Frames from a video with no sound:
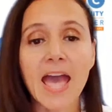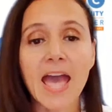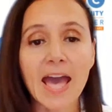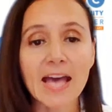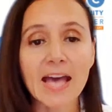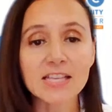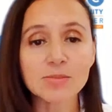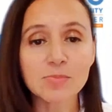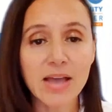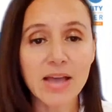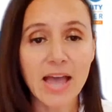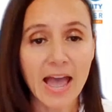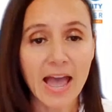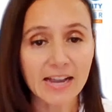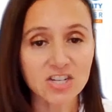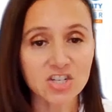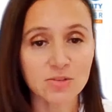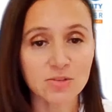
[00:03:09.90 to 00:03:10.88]
Asthma
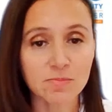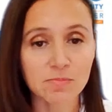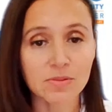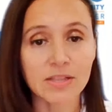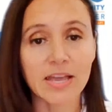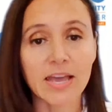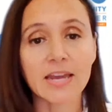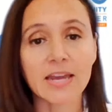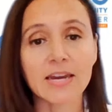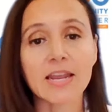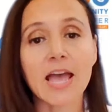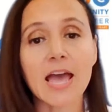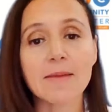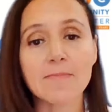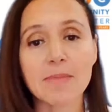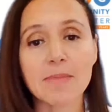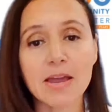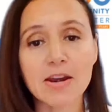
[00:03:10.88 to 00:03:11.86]
Action Plan
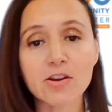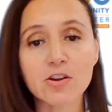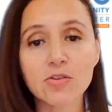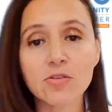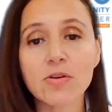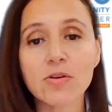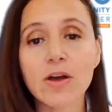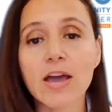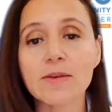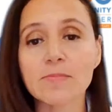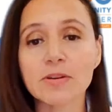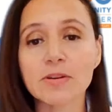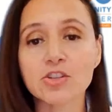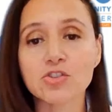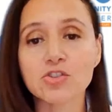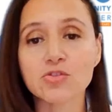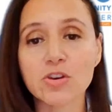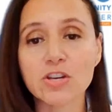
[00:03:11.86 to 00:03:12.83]
and Medical
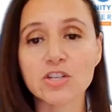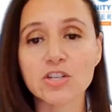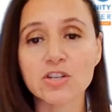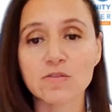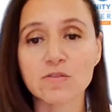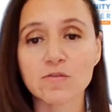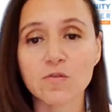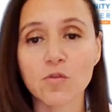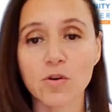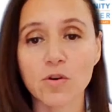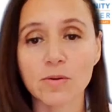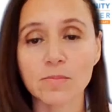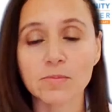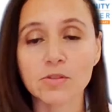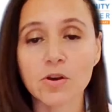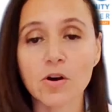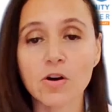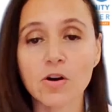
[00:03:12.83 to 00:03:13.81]
Administration
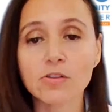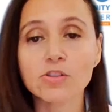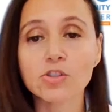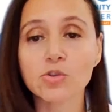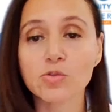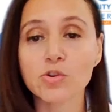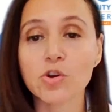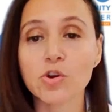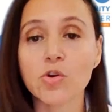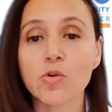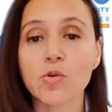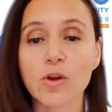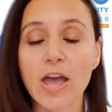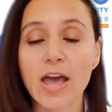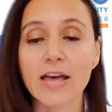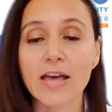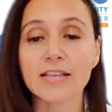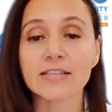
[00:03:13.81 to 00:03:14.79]
Forms, also
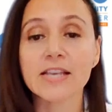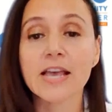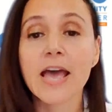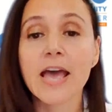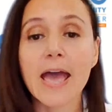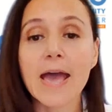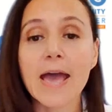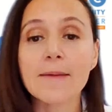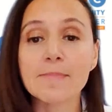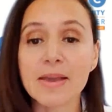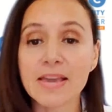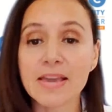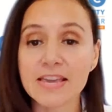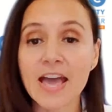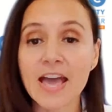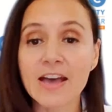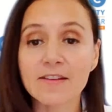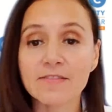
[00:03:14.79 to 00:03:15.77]
known as
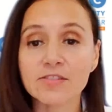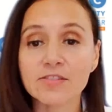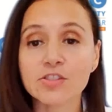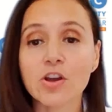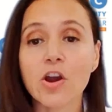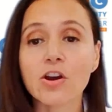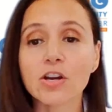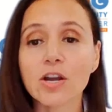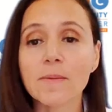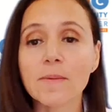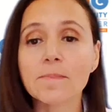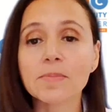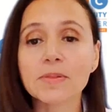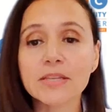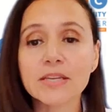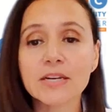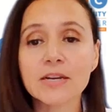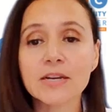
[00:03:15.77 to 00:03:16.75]
MAFs, are
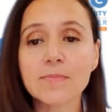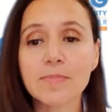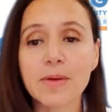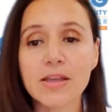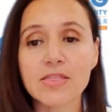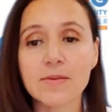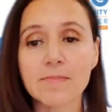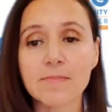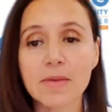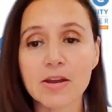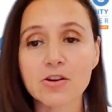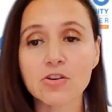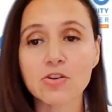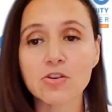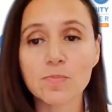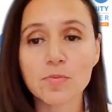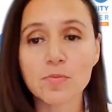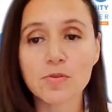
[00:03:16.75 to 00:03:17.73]
completed by the
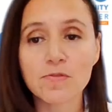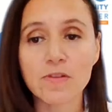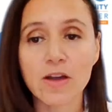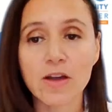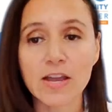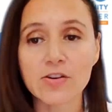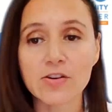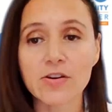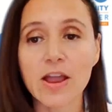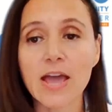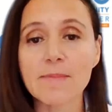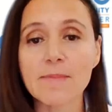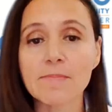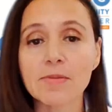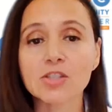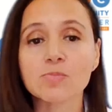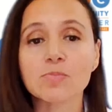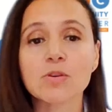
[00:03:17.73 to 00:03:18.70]
medical provider and
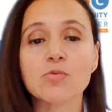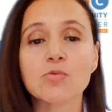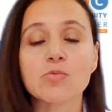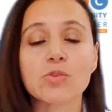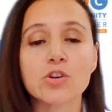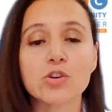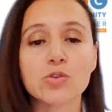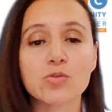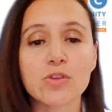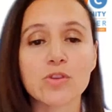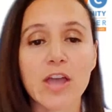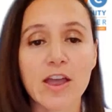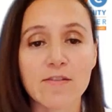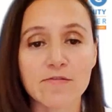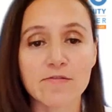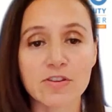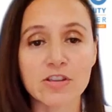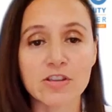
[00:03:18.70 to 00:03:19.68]
must be renewed
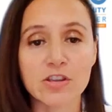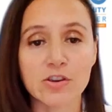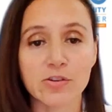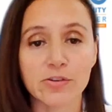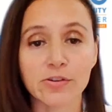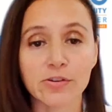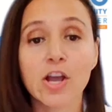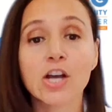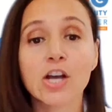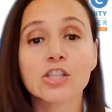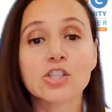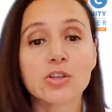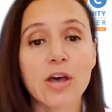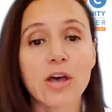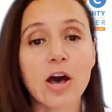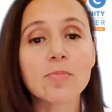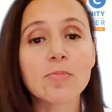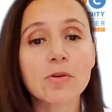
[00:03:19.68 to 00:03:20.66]
every year
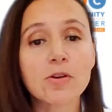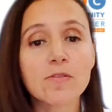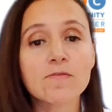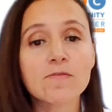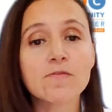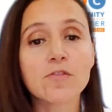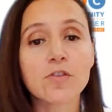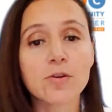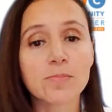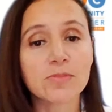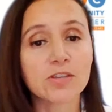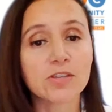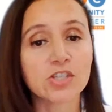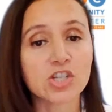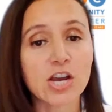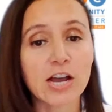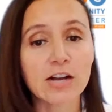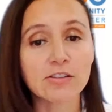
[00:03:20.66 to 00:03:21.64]
to help confirm the
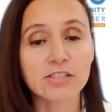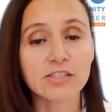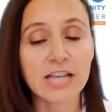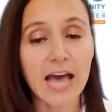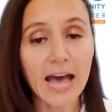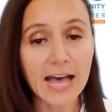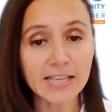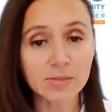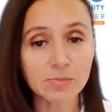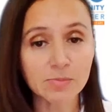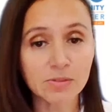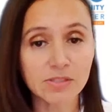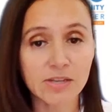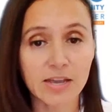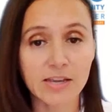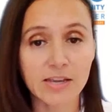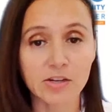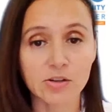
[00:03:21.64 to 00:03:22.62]
child's asthma
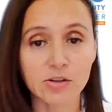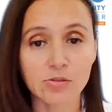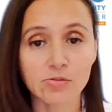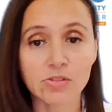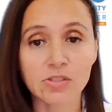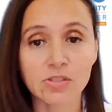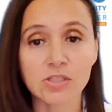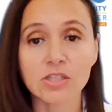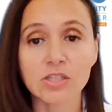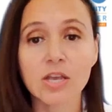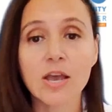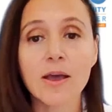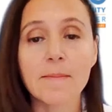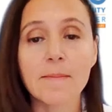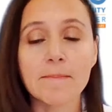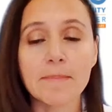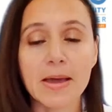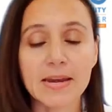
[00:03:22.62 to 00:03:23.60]
diagnosis,
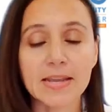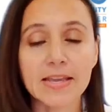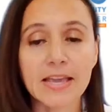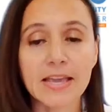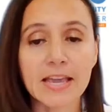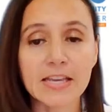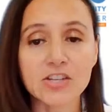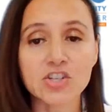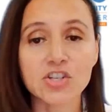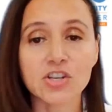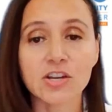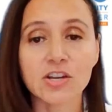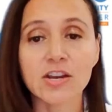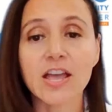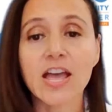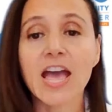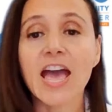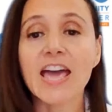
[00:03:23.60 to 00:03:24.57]
medication,
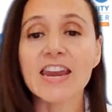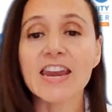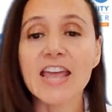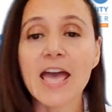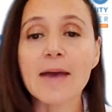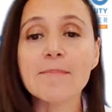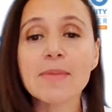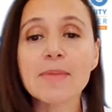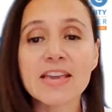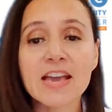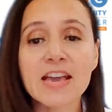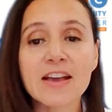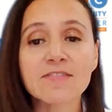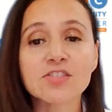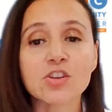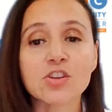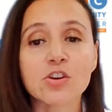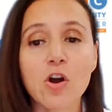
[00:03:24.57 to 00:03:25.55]
and
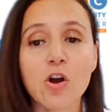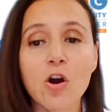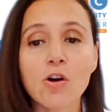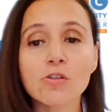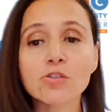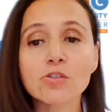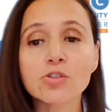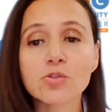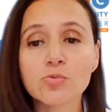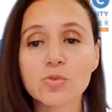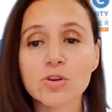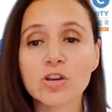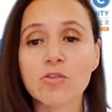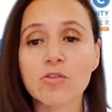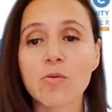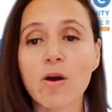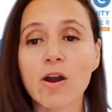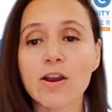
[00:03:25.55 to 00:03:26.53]
MAFs are also
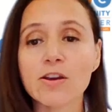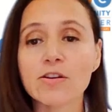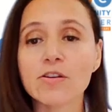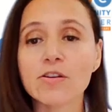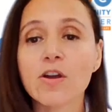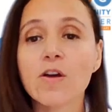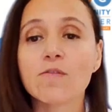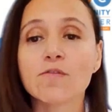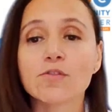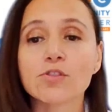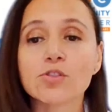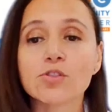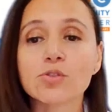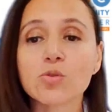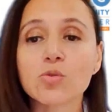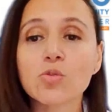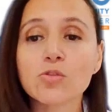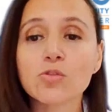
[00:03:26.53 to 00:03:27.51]
required for
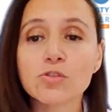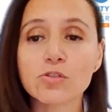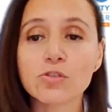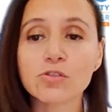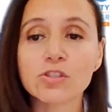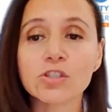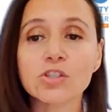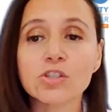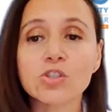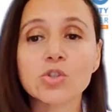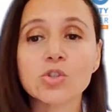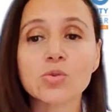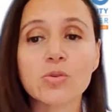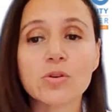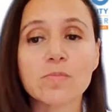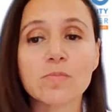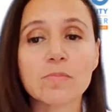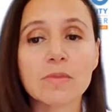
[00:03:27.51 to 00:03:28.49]
school nurses
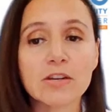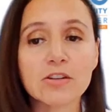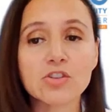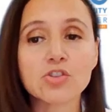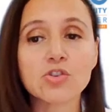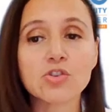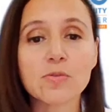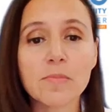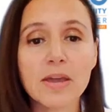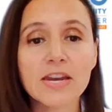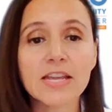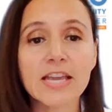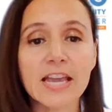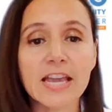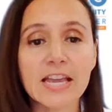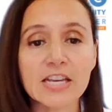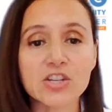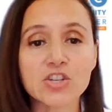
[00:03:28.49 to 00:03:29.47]
to administer
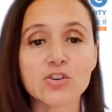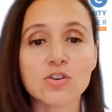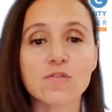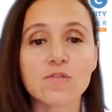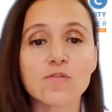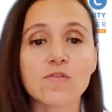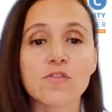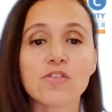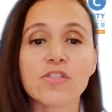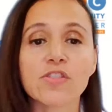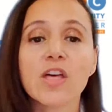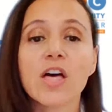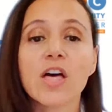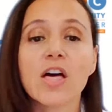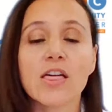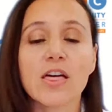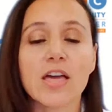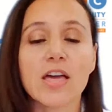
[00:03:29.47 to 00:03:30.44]
medication
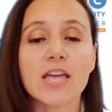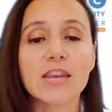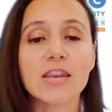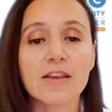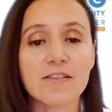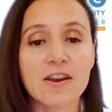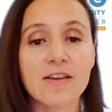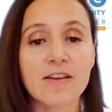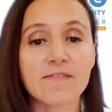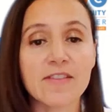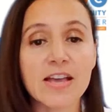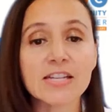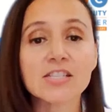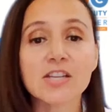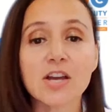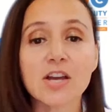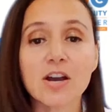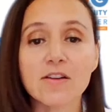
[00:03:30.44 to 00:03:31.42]
in an
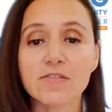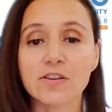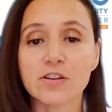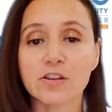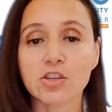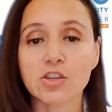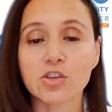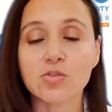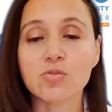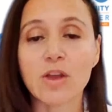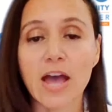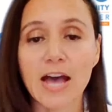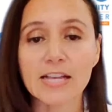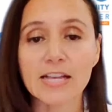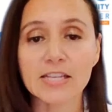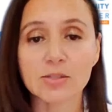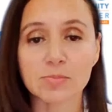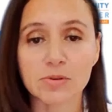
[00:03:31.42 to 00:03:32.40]
event of an acute
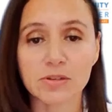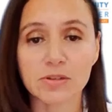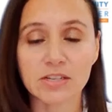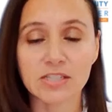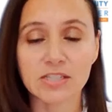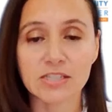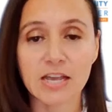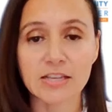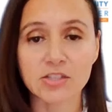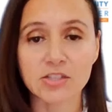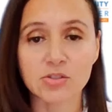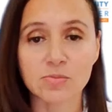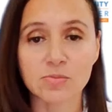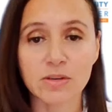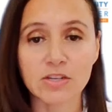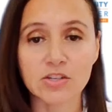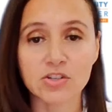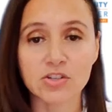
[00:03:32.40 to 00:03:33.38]
asthma
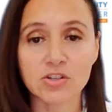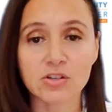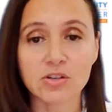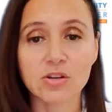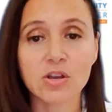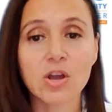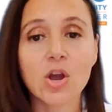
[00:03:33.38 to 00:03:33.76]
exacerbation.